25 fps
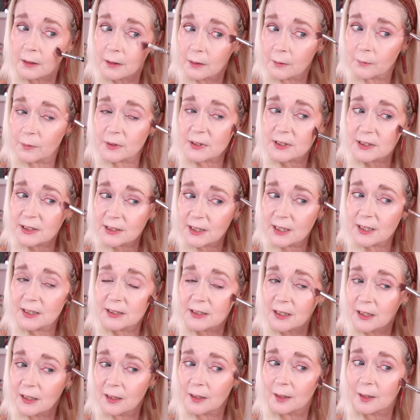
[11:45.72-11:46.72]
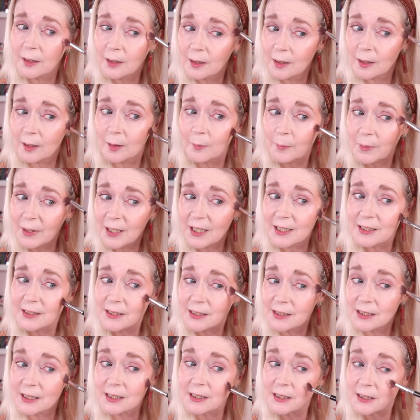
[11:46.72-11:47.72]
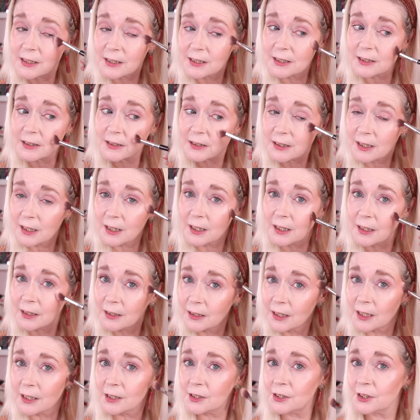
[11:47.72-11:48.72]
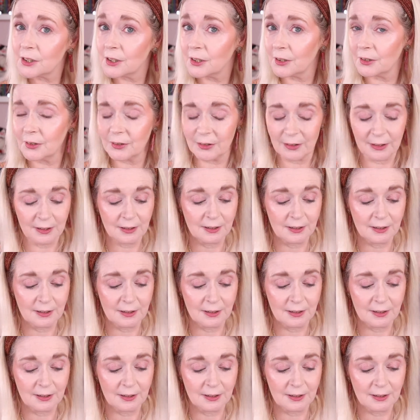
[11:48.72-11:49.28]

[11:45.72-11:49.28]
Once these are blended into the skin, they do